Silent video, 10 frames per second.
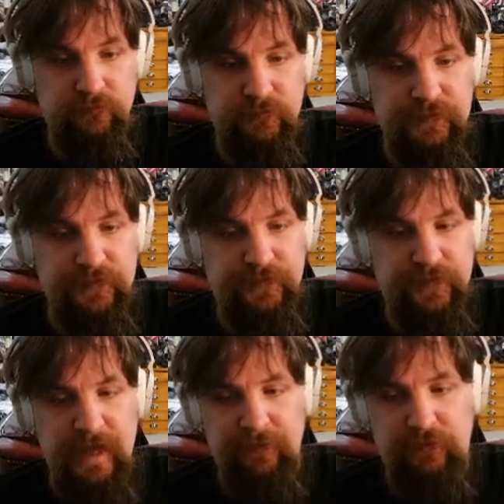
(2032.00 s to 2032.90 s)
This is
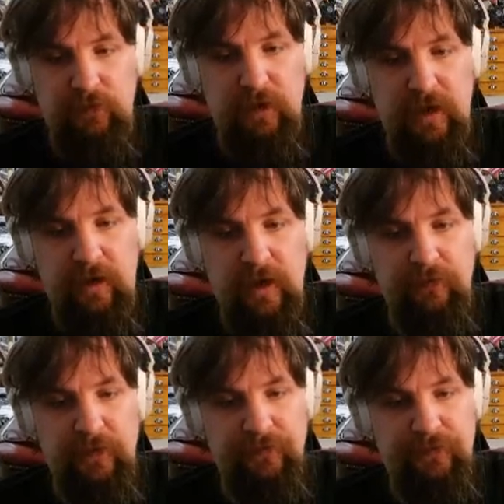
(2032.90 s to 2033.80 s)
the outdoor area
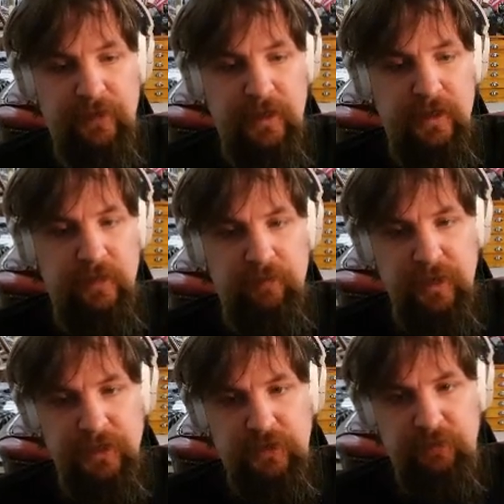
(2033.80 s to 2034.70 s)
we've
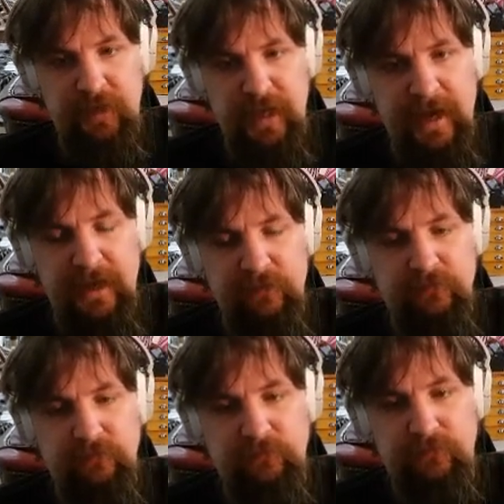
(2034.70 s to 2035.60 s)
been to, but hey,
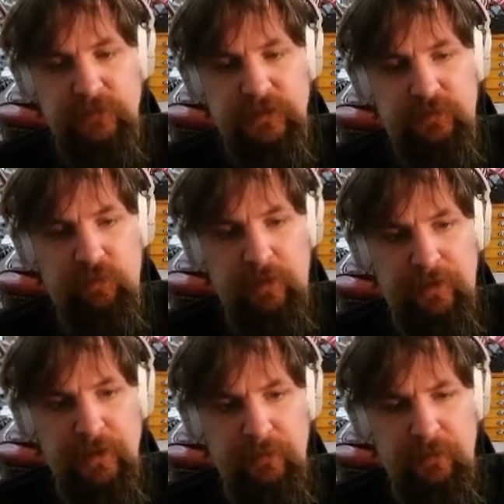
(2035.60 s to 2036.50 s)
it's worth it.